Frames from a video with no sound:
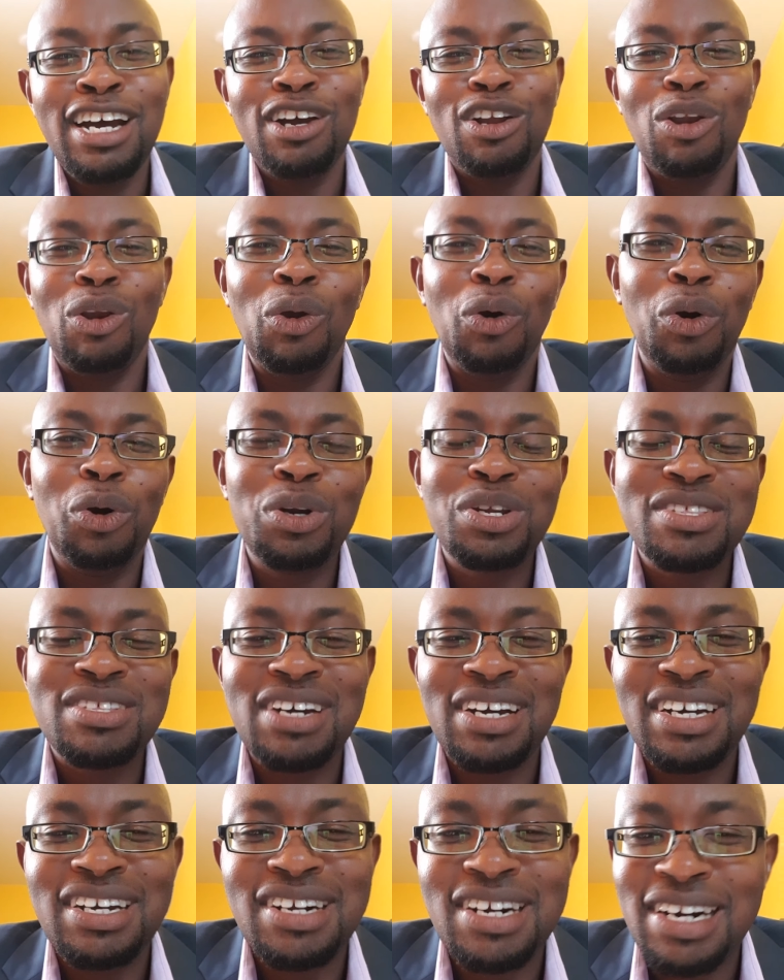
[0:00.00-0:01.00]
Lord,
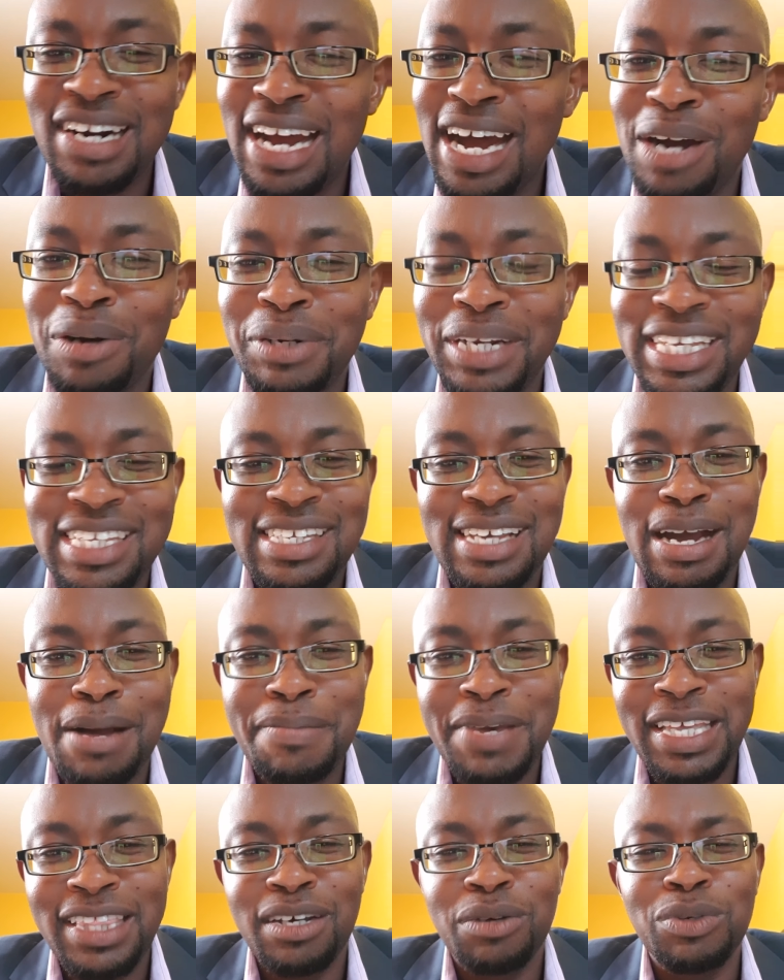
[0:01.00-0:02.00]
the crown is
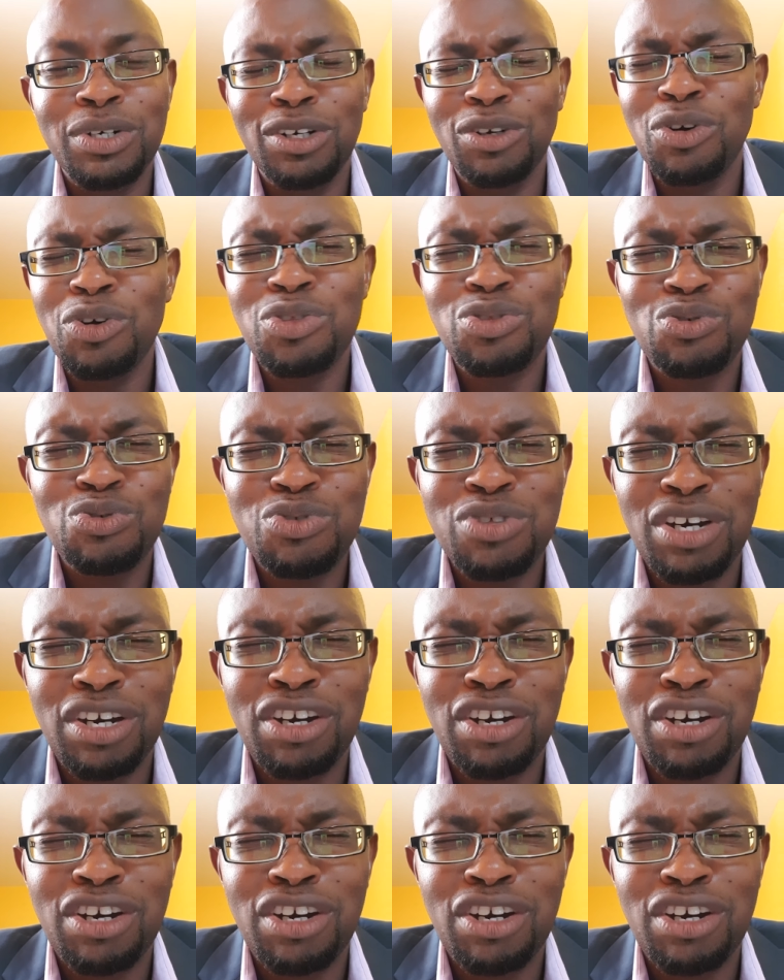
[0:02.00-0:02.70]
coming. They will go through the